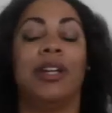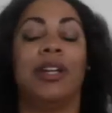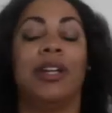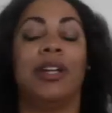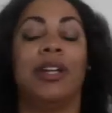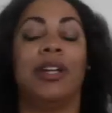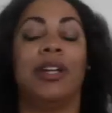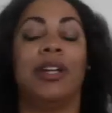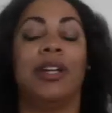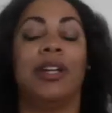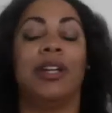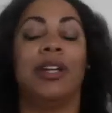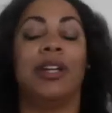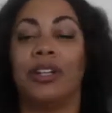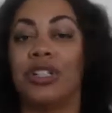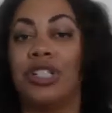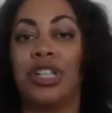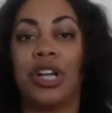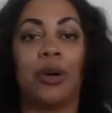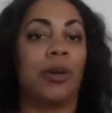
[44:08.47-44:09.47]
here
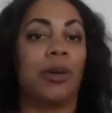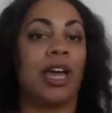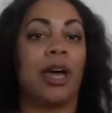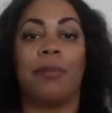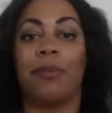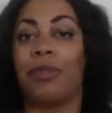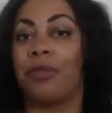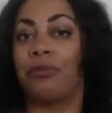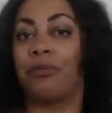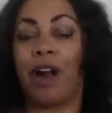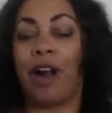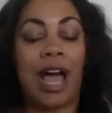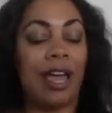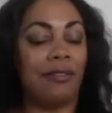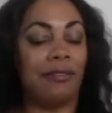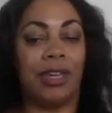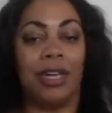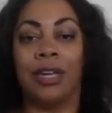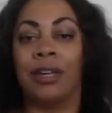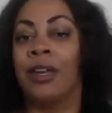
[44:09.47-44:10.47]
showing up, thriving,